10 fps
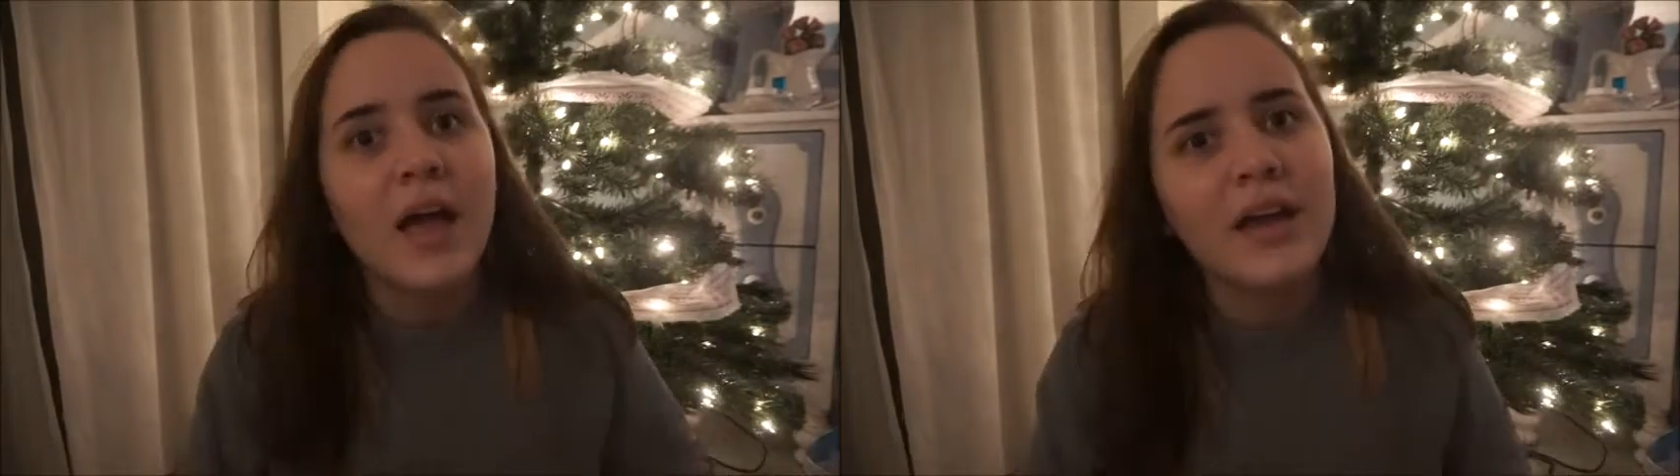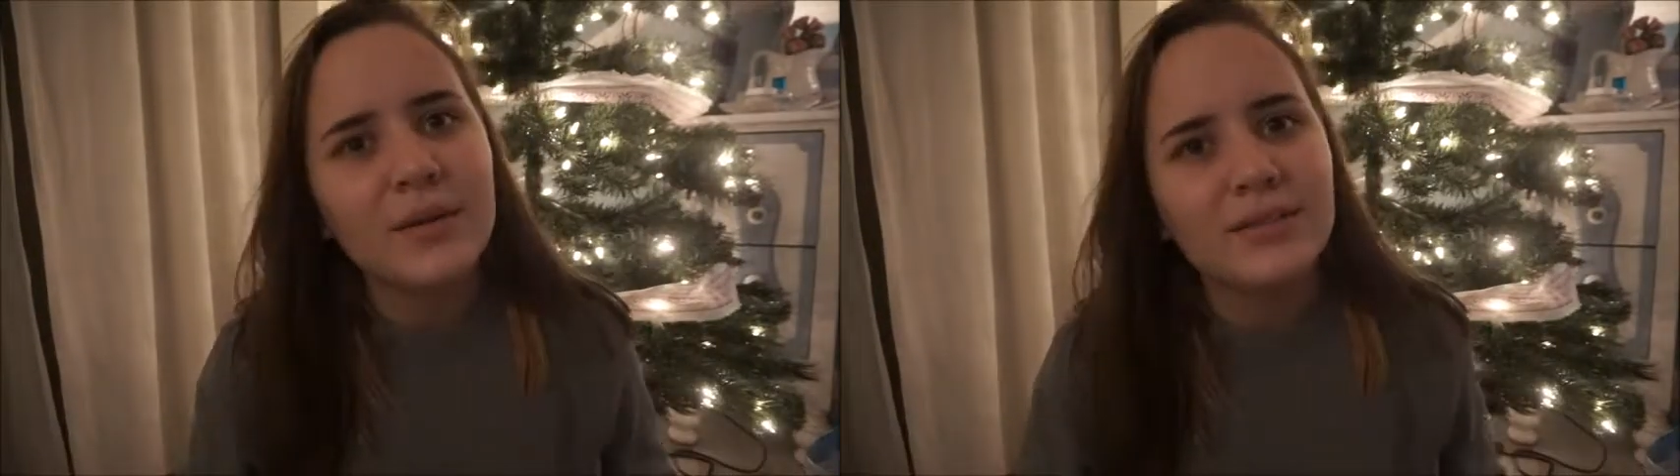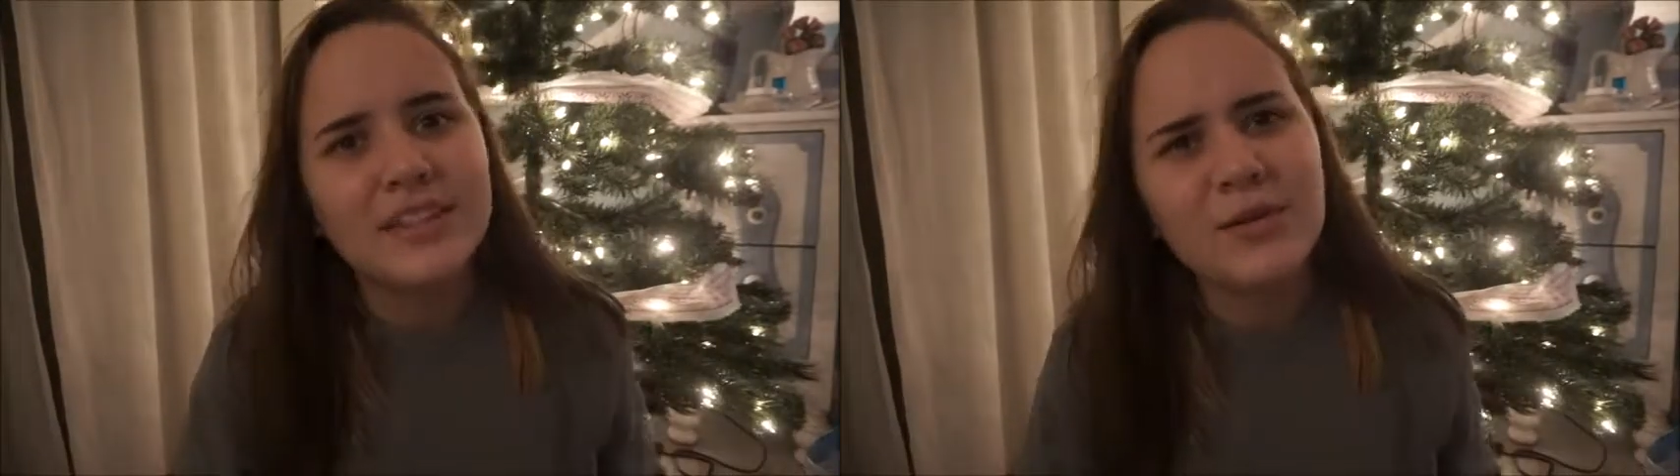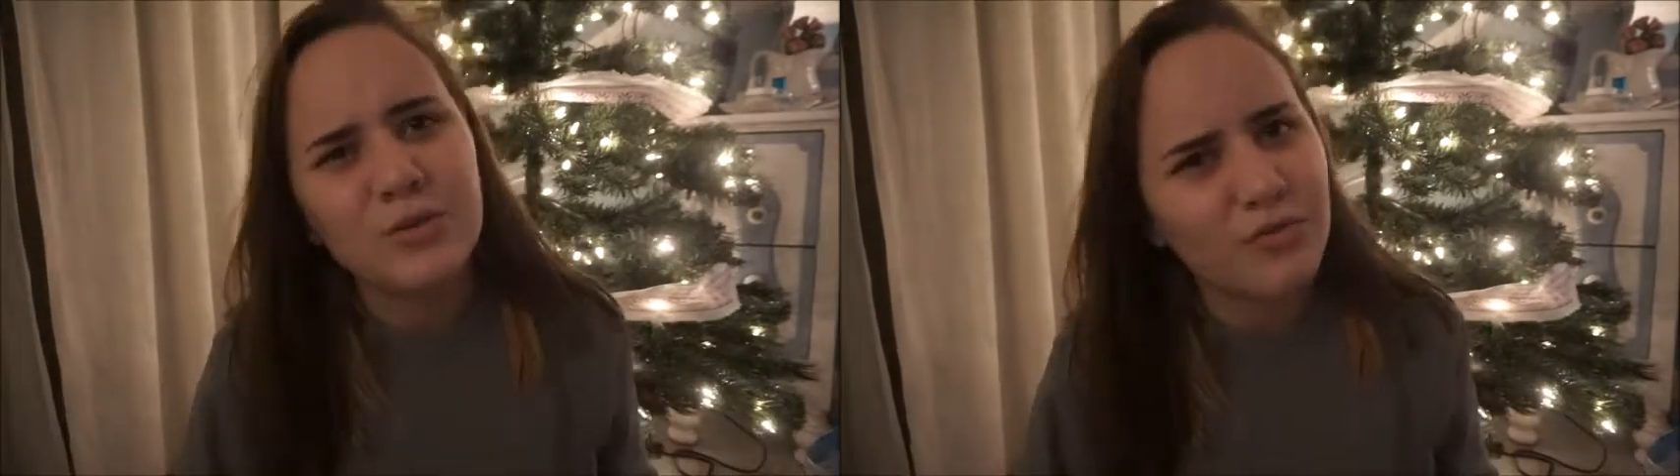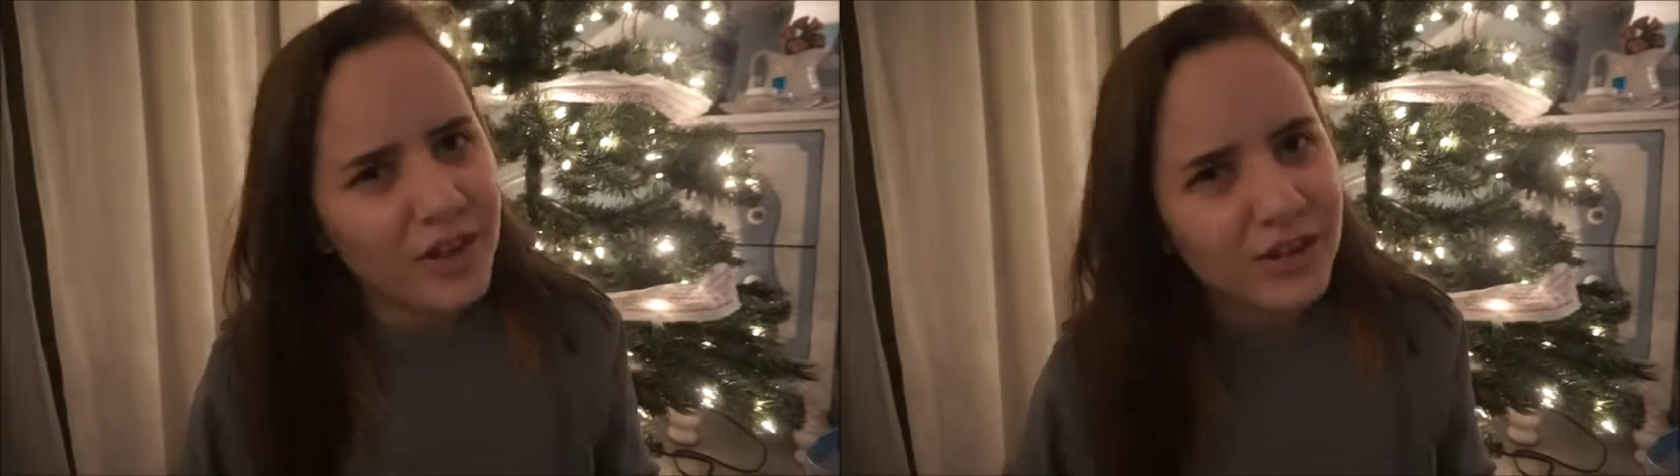Anyways, that
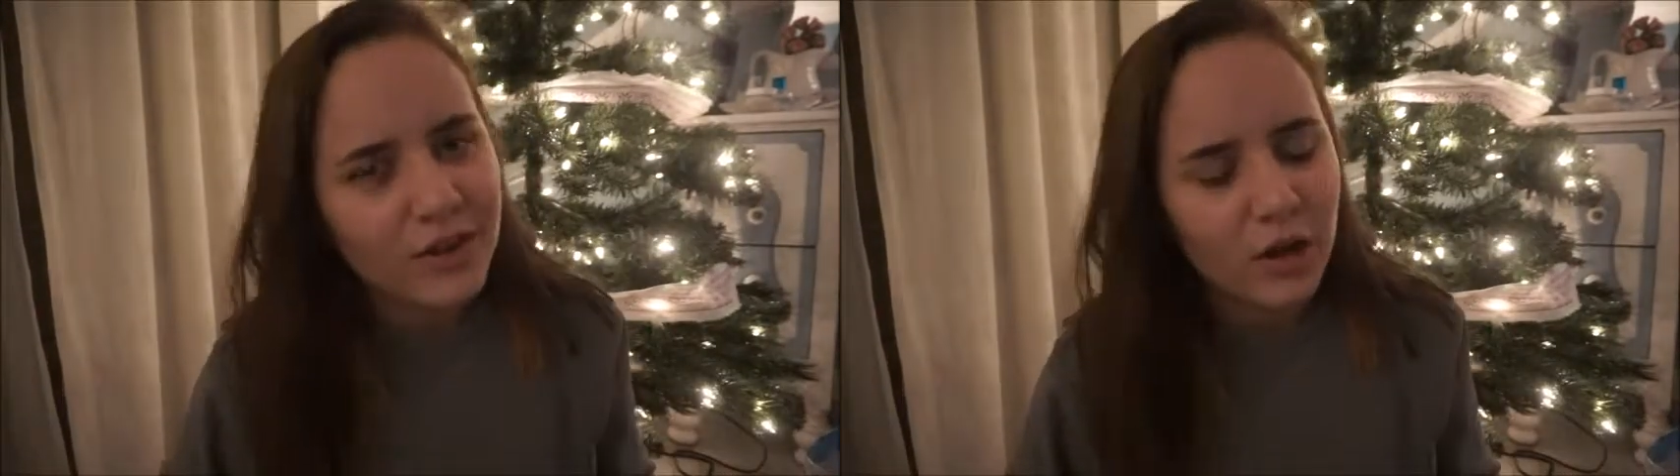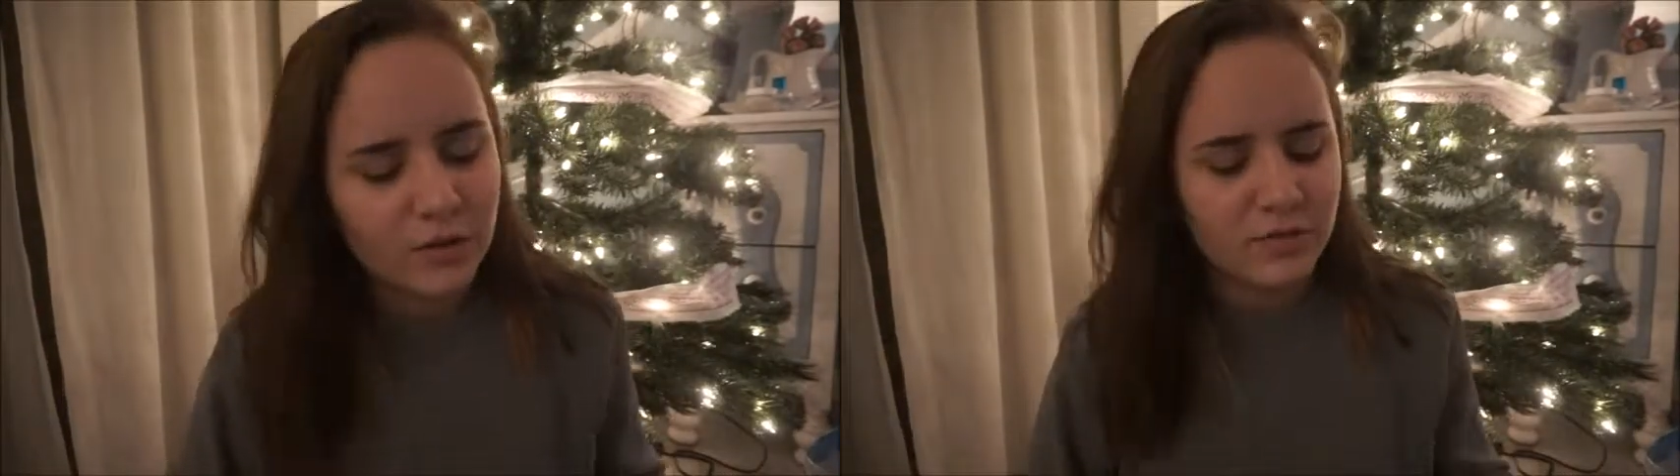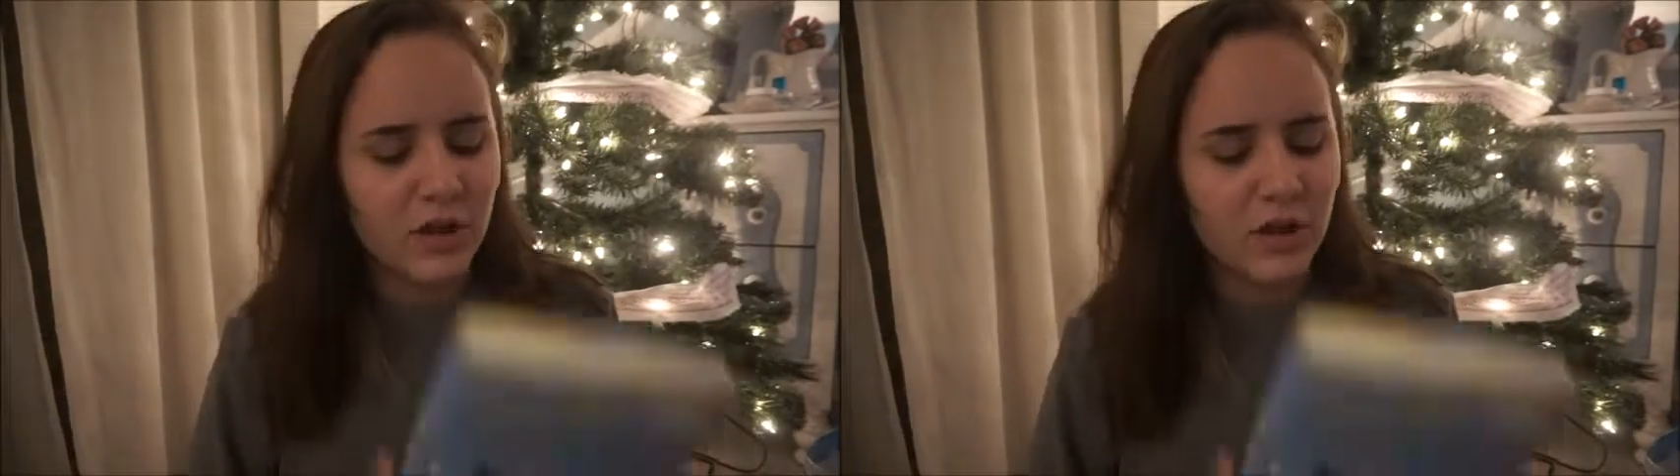was very off